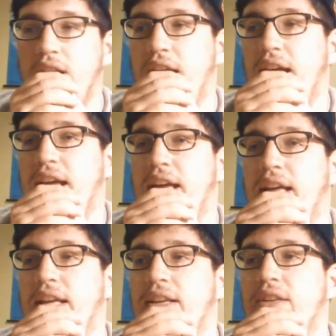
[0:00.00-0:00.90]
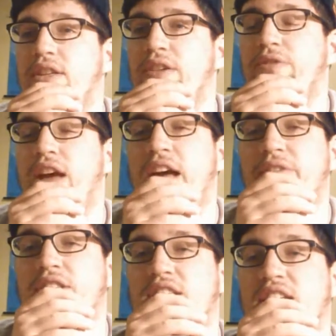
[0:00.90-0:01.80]
And if you
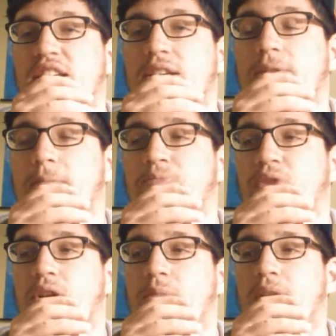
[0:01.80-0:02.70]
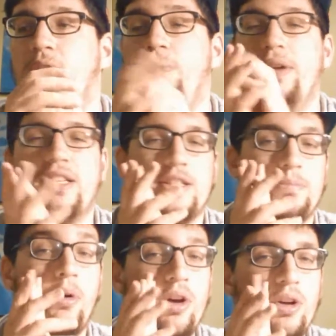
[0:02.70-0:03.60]
haven't seen it, I hope I didn't
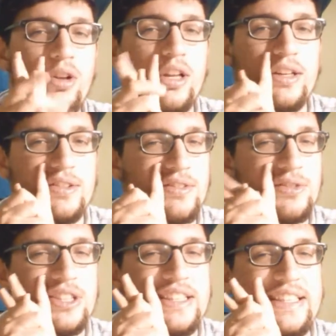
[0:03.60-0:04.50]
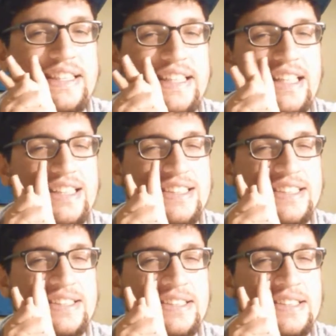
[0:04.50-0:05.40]
spoil really
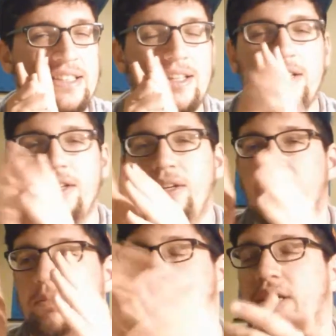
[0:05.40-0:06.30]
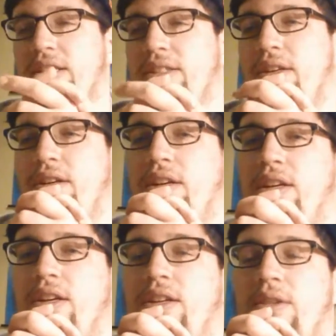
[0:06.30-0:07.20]
anything, but
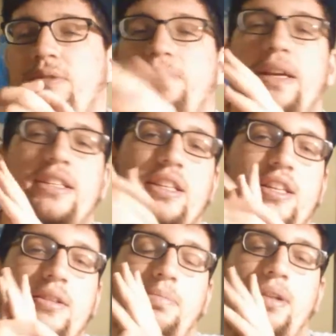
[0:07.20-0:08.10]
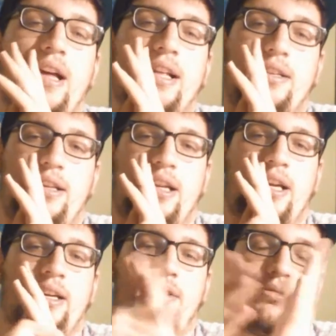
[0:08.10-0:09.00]
it was basically the plot
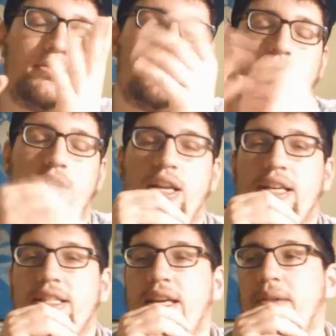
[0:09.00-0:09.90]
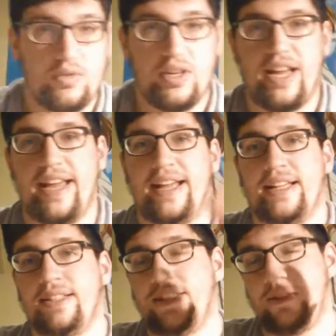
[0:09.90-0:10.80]
that I said.
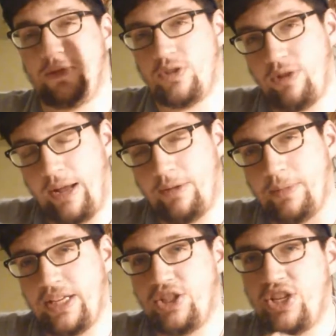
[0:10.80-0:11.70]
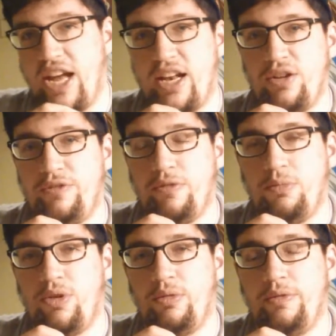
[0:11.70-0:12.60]
And subscribe to my channel for
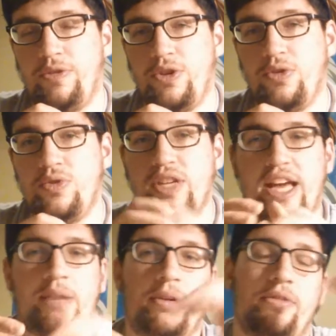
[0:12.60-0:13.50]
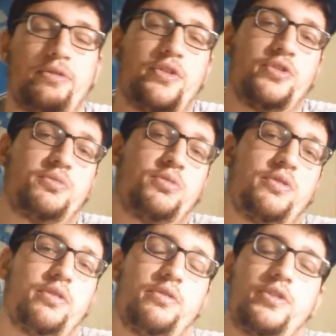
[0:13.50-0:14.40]
more reviews, anime reviews,
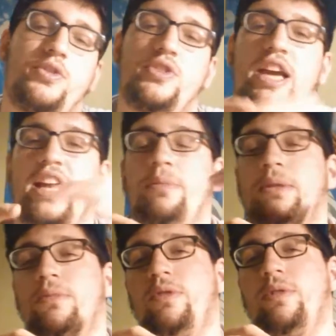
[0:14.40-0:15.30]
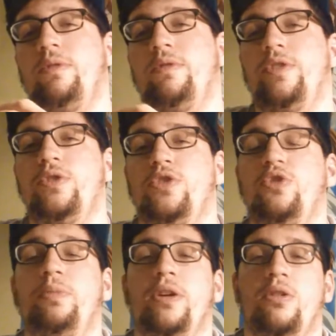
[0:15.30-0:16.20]
movie reviews, anime movie reviews,
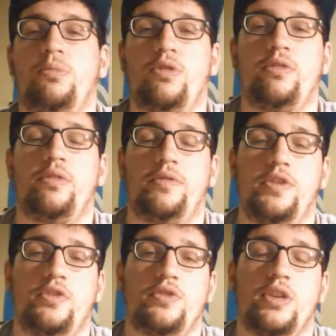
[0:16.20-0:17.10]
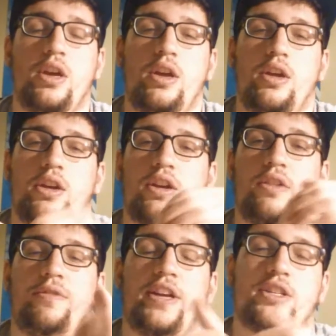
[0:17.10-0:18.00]
superhero movie reviews,
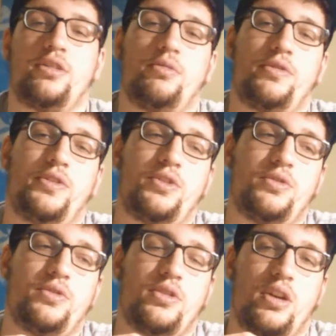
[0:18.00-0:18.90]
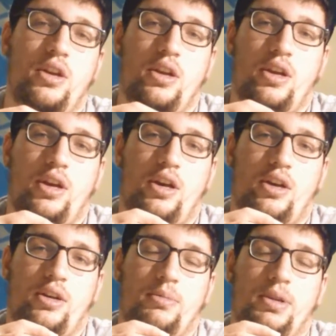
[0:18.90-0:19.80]
convention reviews,
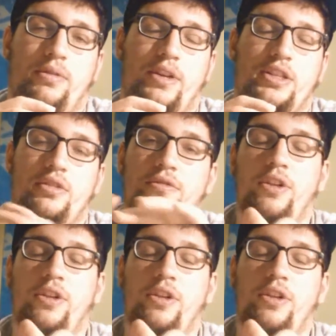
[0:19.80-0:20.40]
convention